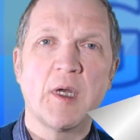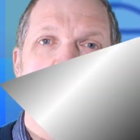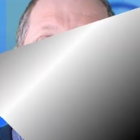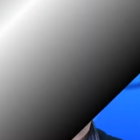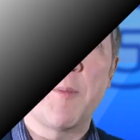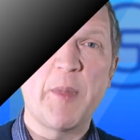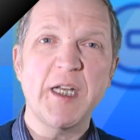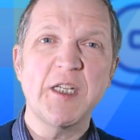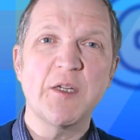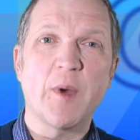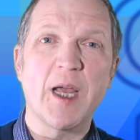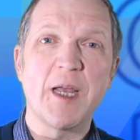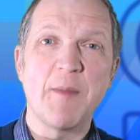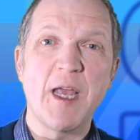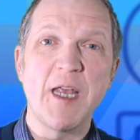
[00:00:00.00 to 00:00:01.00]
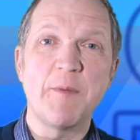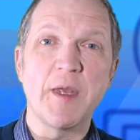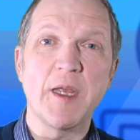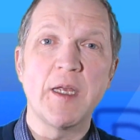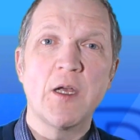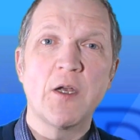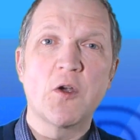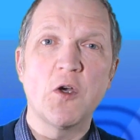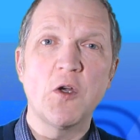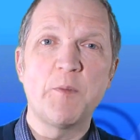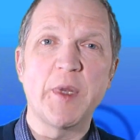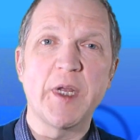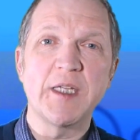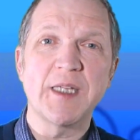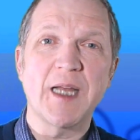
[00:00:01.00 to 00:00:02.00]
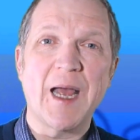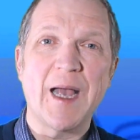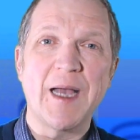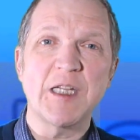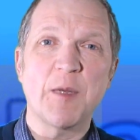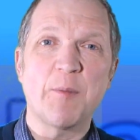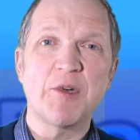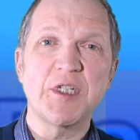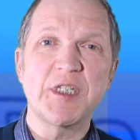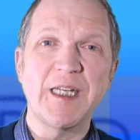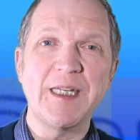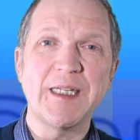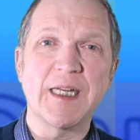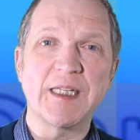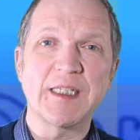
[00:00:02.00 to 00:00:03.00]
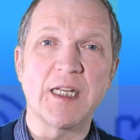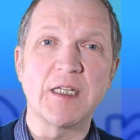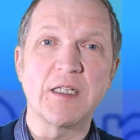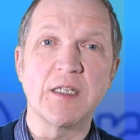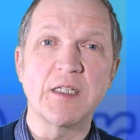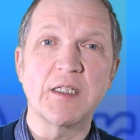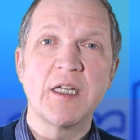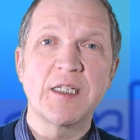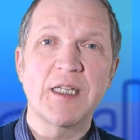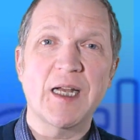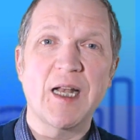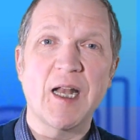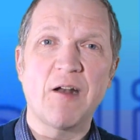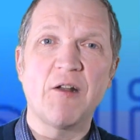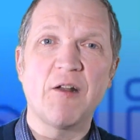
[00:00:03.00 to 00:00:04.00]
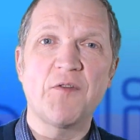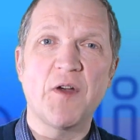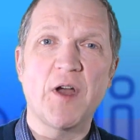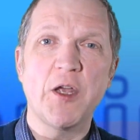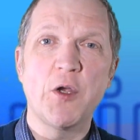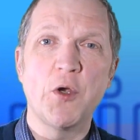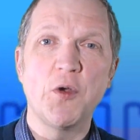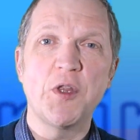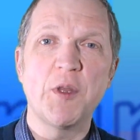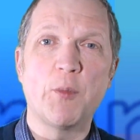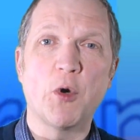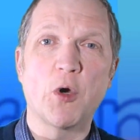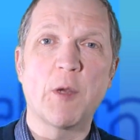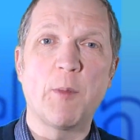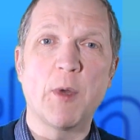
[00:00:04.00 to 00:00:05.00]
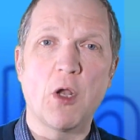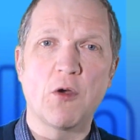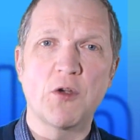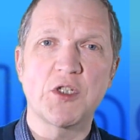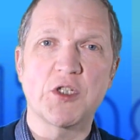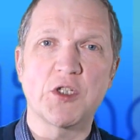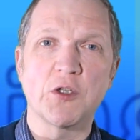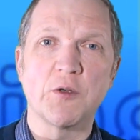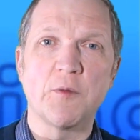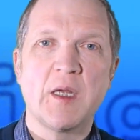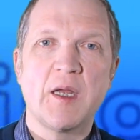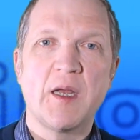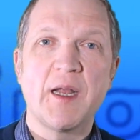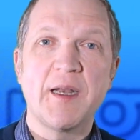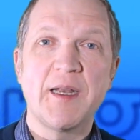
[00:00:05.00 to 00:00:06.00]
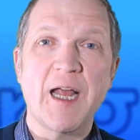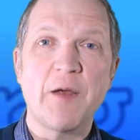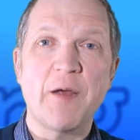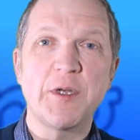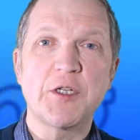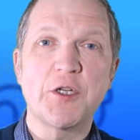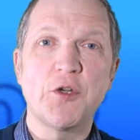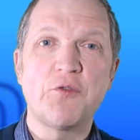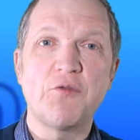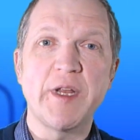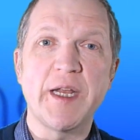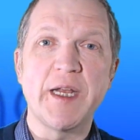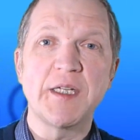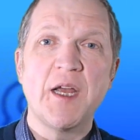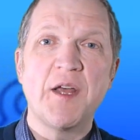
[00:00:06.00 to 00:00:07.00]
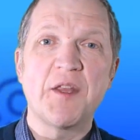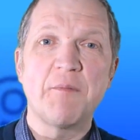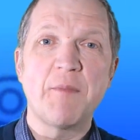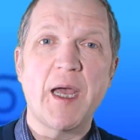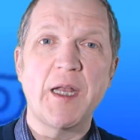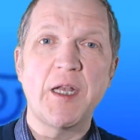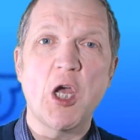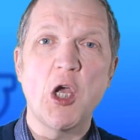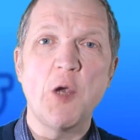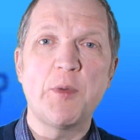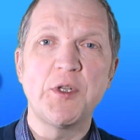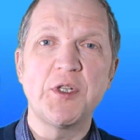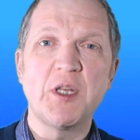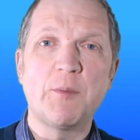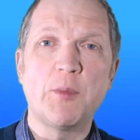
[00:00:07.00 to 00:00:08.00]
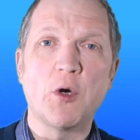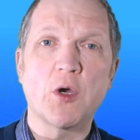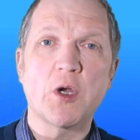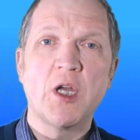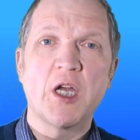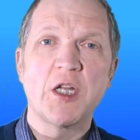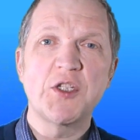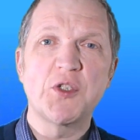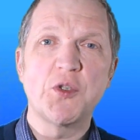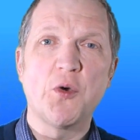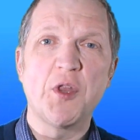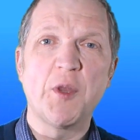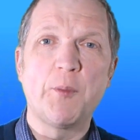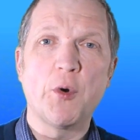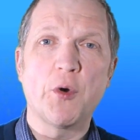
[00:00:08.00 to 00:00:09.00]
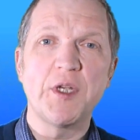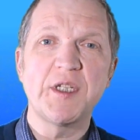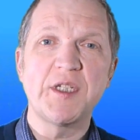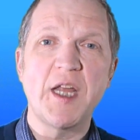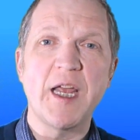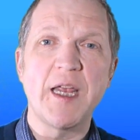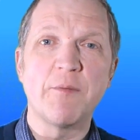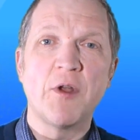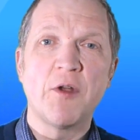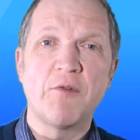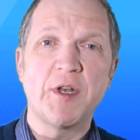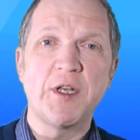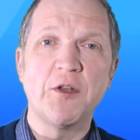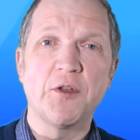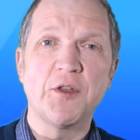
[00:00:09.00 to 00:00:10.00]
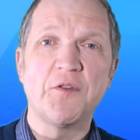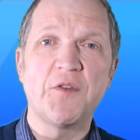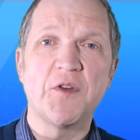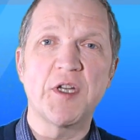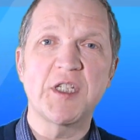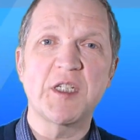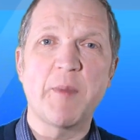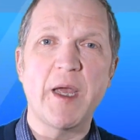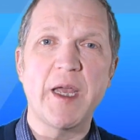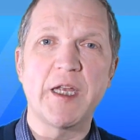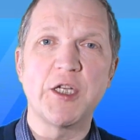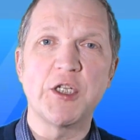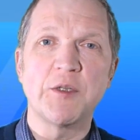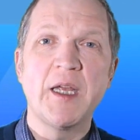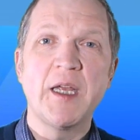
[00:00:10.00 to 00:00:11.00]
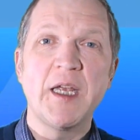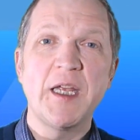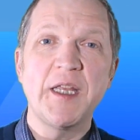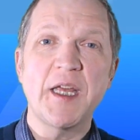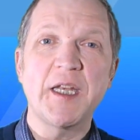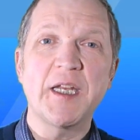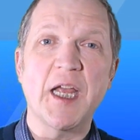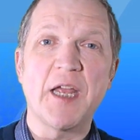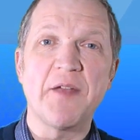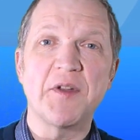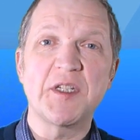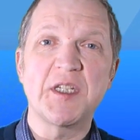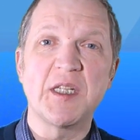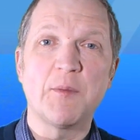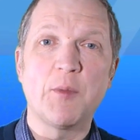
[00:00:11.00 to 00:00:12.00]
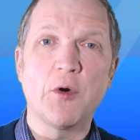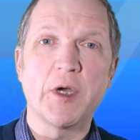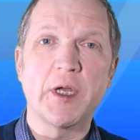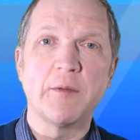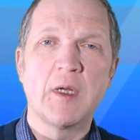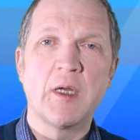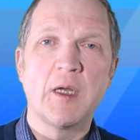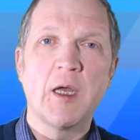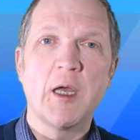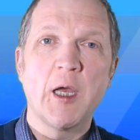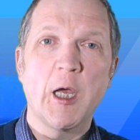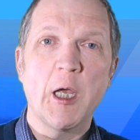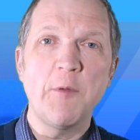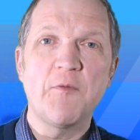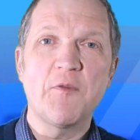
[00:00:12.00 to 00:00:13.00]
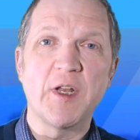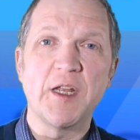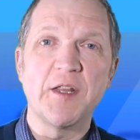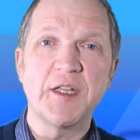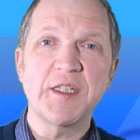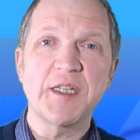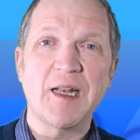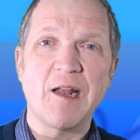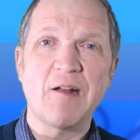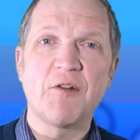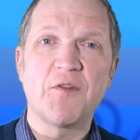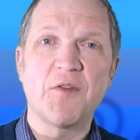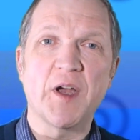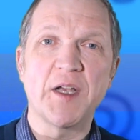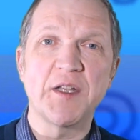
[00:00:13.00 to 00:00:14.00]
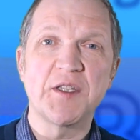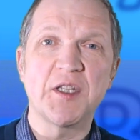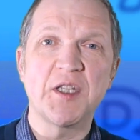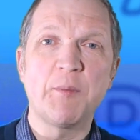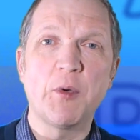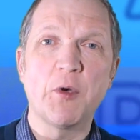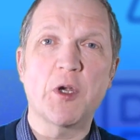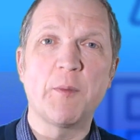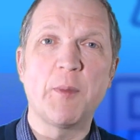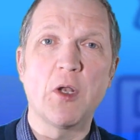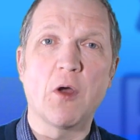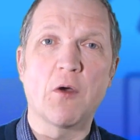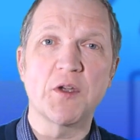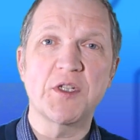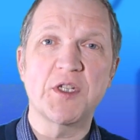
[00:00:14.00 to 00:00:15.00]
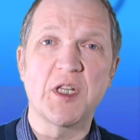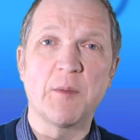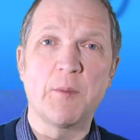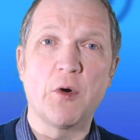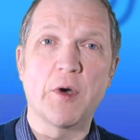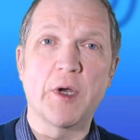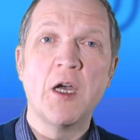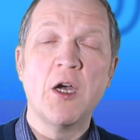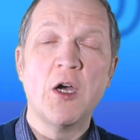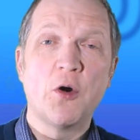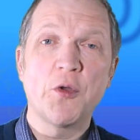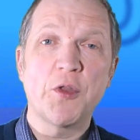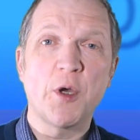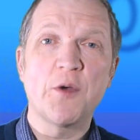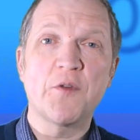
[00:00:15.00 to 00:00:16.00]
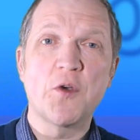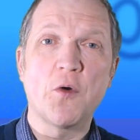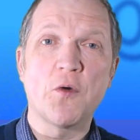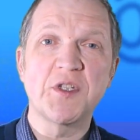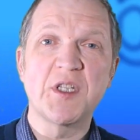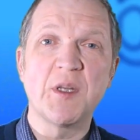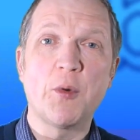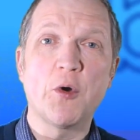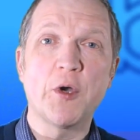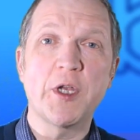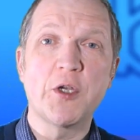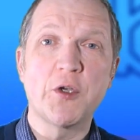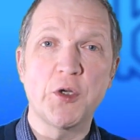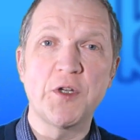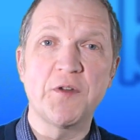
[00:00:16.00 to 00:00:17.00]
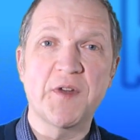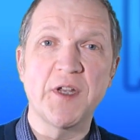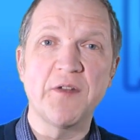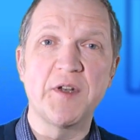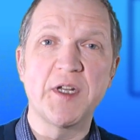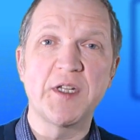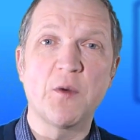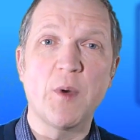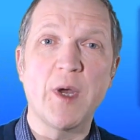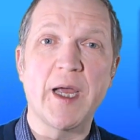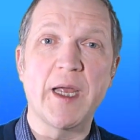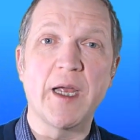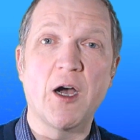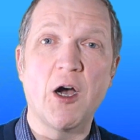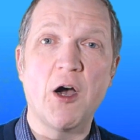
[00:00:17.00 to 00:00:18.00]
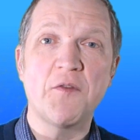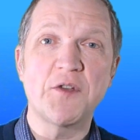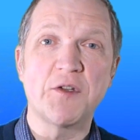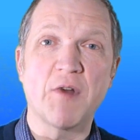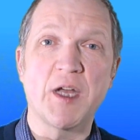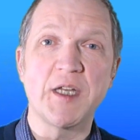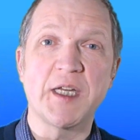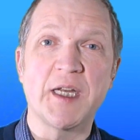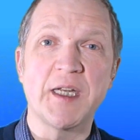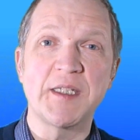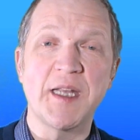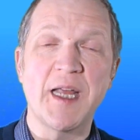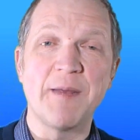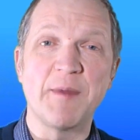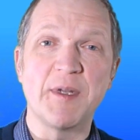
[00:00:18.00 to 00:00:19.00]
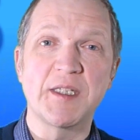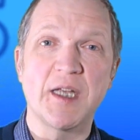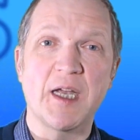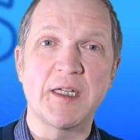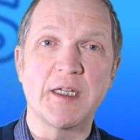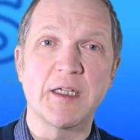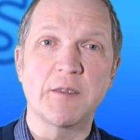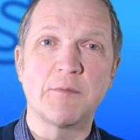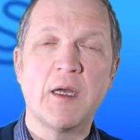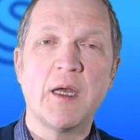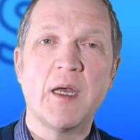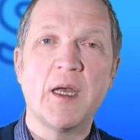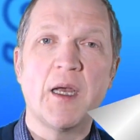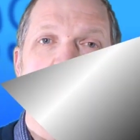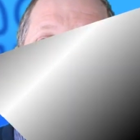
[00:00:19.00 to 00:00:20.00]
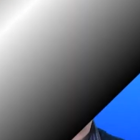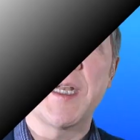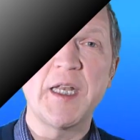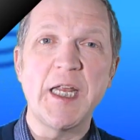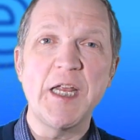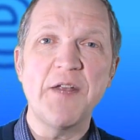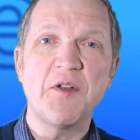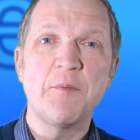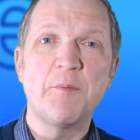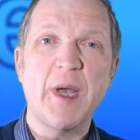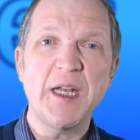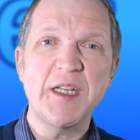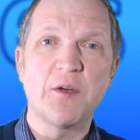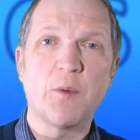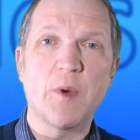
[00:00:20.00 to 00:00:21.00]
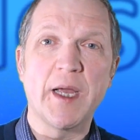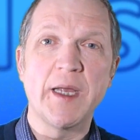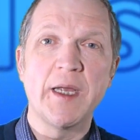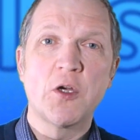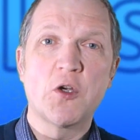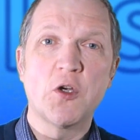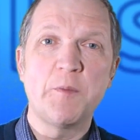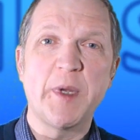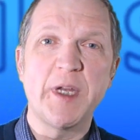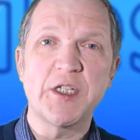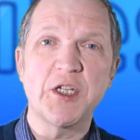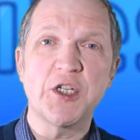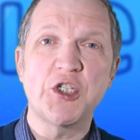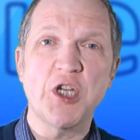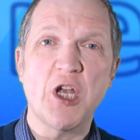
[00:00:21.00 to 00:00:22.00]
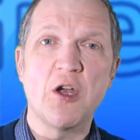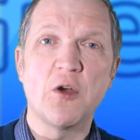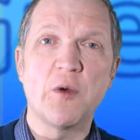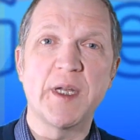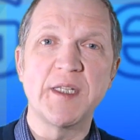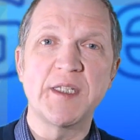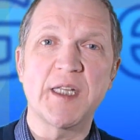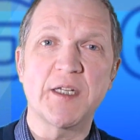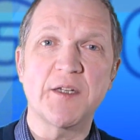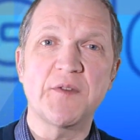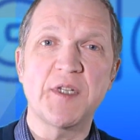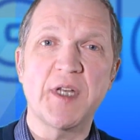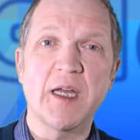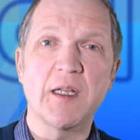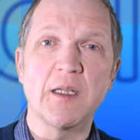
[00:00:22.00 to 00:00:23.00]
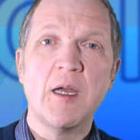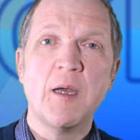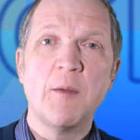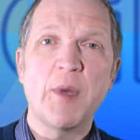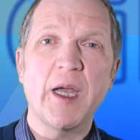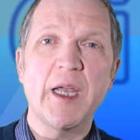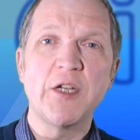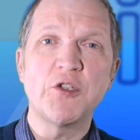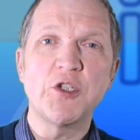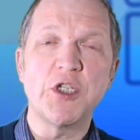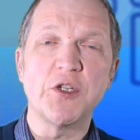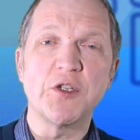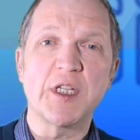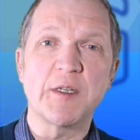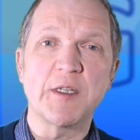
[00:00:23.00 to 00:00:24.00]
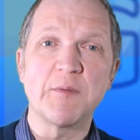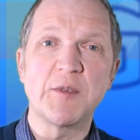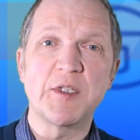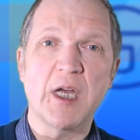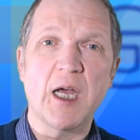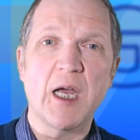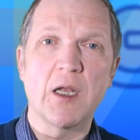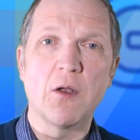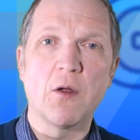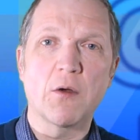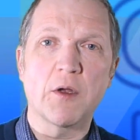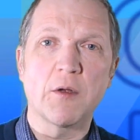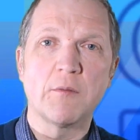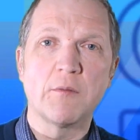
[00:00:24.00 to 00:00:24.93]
A better way, maybe, could be to add a preceding sentence to clarify who the book belongs to. Now it could read, the man opened the book and saw the boy's name written on the first page. He then gave it to the boy. Hopefully this clarifies that the book belongs to the boy, although of course the boy could have given it away after writing his name inside it. An even better way could be to show instead of tell, by introducing some dialogue.